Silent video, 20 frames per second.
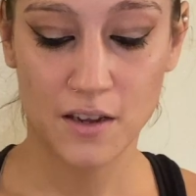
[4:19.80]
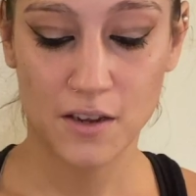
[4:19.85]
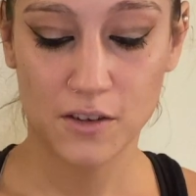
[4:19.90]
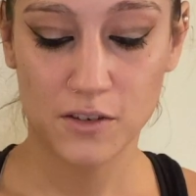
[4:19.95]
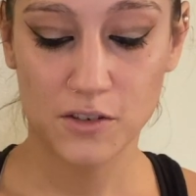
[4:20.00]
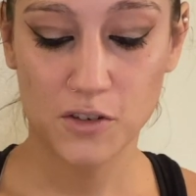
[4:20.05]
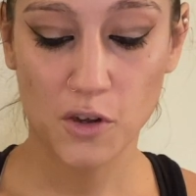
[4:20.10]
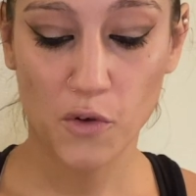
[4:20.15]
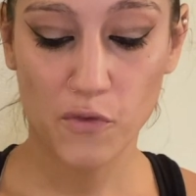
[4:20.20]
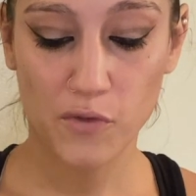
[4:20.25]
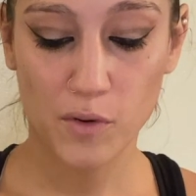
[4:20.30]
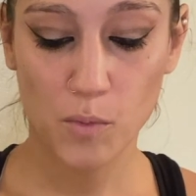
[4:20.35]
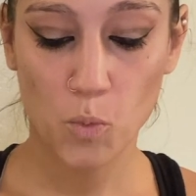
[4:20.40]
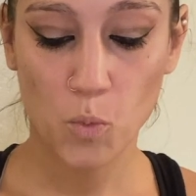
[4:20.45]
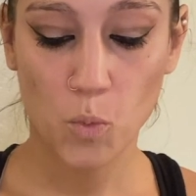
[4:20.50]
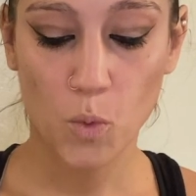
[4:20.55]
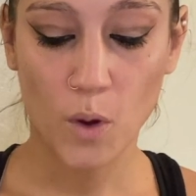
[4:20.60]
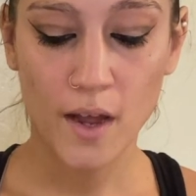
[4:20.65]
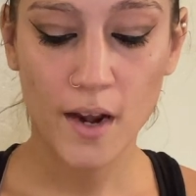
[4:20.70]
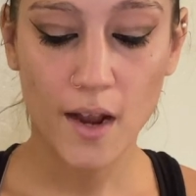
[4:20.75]
So
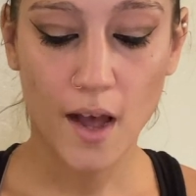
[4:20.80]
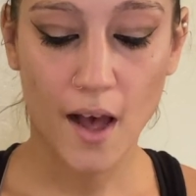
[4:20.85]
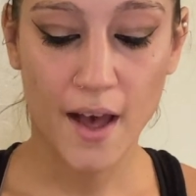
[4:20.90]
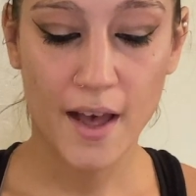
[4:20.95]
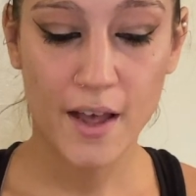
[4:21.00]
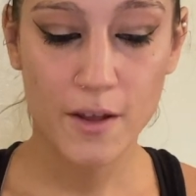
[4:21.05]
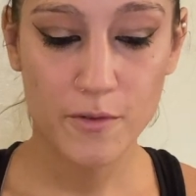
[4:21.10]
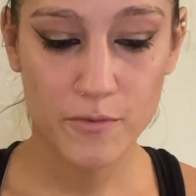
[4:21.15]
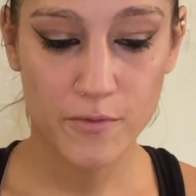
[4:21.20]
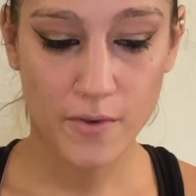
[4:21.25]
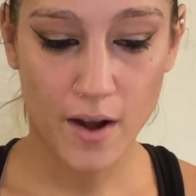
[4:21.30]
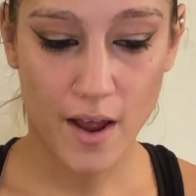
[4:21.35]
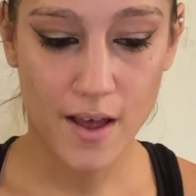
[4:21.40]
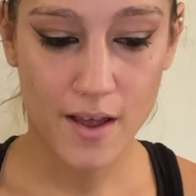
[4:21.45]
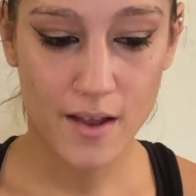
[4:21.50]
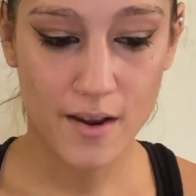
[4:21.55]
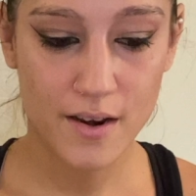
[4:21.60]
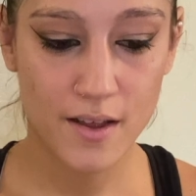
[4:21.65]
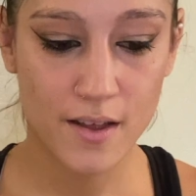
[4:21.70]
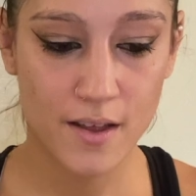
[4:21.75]
from what I
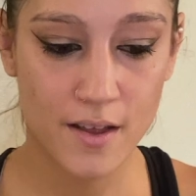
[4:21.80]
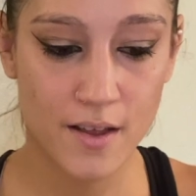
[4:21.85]
read,